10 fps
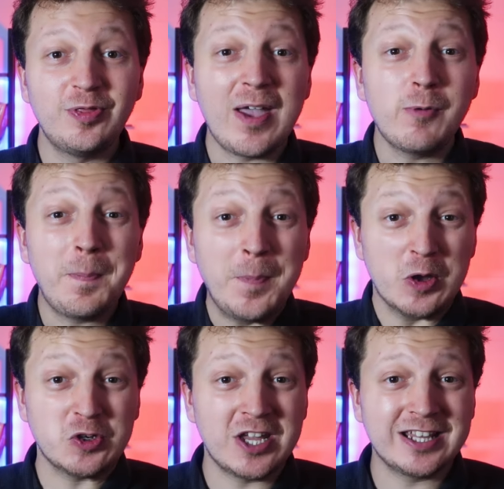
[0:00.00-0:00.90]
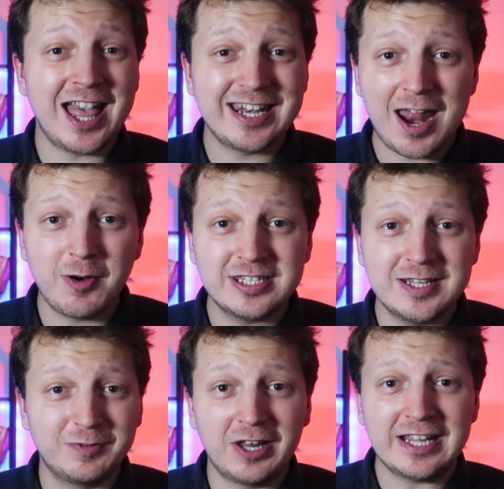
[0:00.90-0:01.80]
They were pushing that
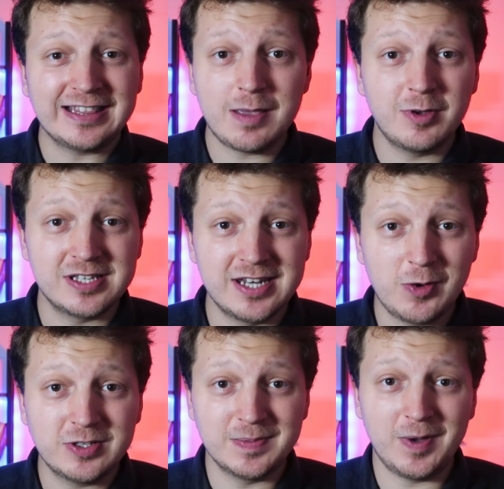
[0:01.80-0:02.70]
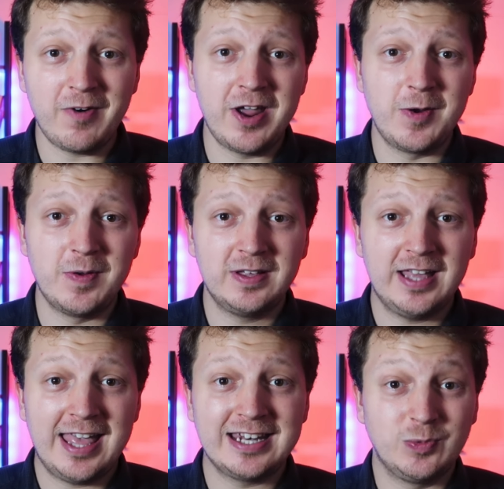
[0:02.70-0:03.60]
narrative like there was no tomorrow.
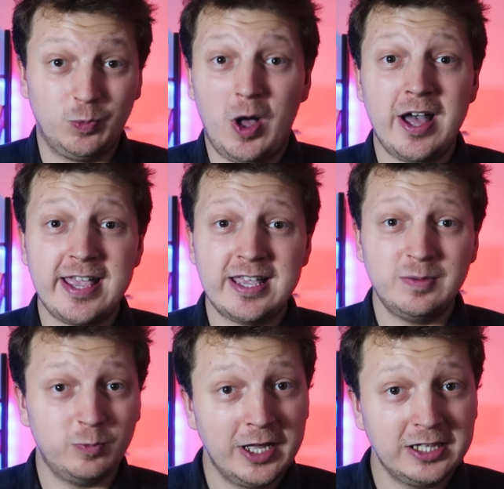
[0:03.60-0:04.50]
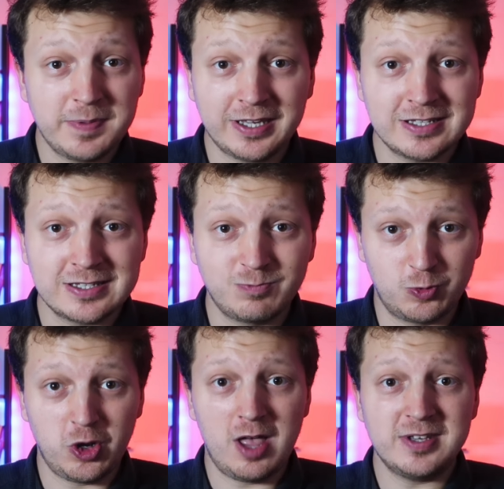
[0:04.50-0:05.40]
And why? Well, because
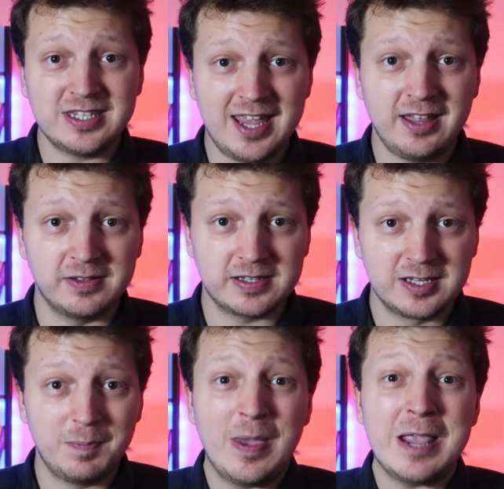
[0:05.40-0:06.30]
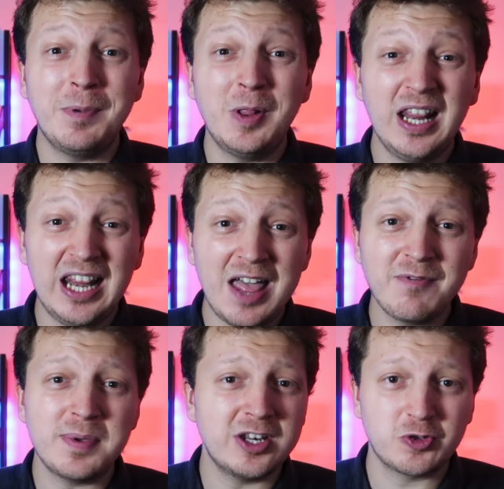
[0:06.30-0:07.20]
drama sells. People
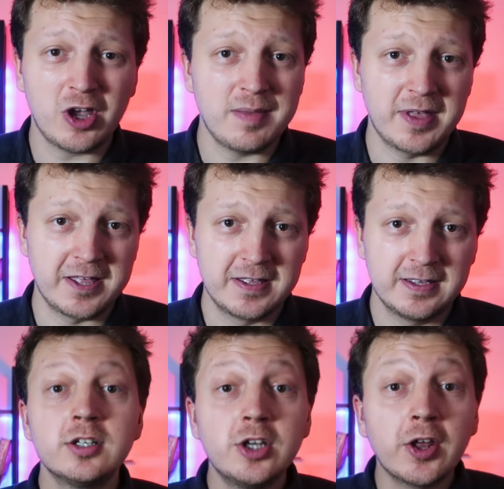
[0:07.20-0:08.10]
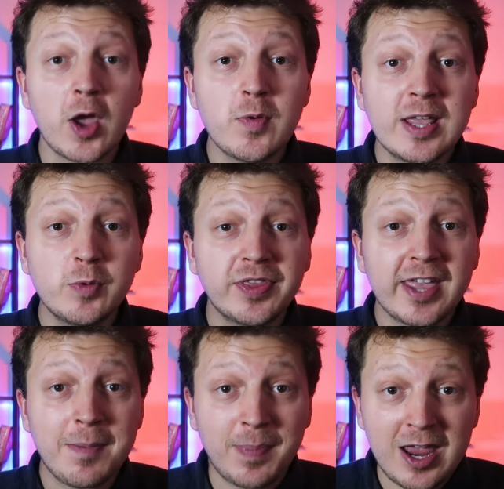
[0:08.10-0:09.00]
love a bit of drama. Not only would
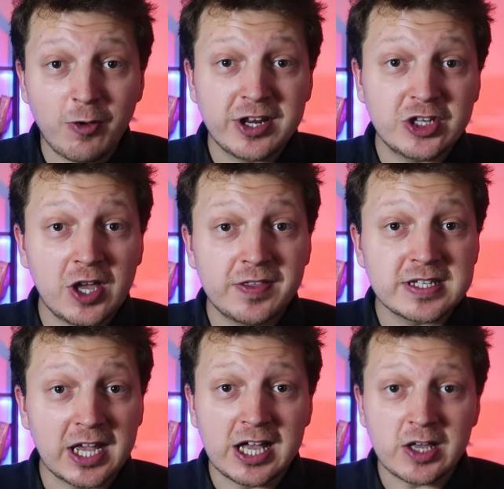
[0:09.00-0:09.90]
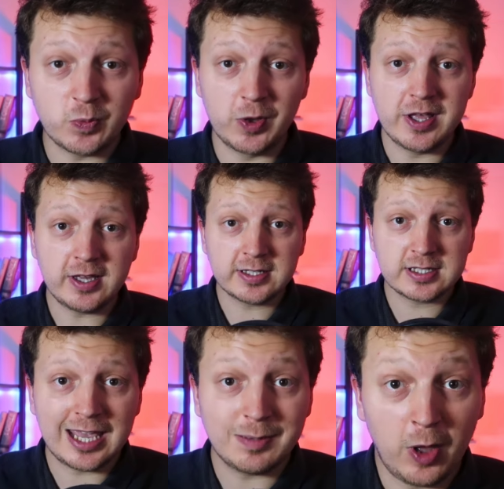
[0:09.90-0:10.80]
they appear on each other's
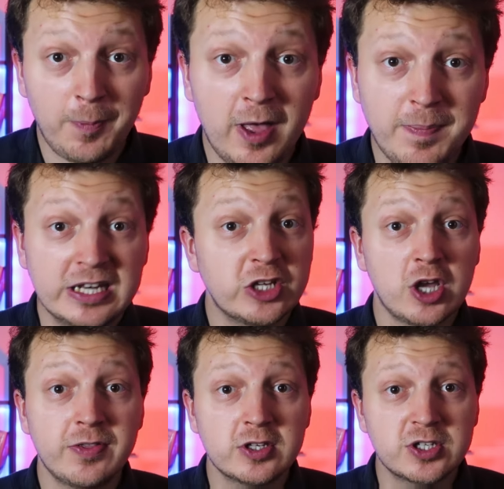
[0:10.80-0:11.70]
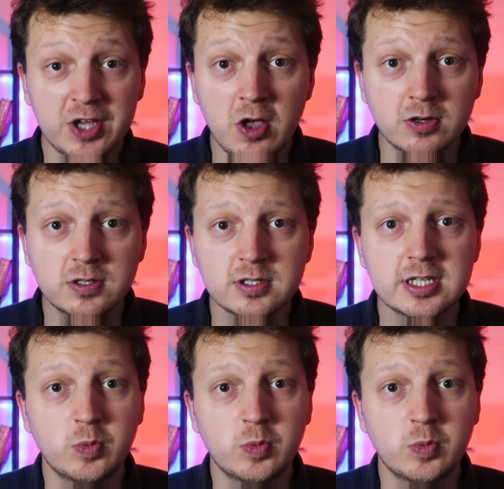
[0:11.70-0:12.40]
artworks, they'd pop up in each other's songs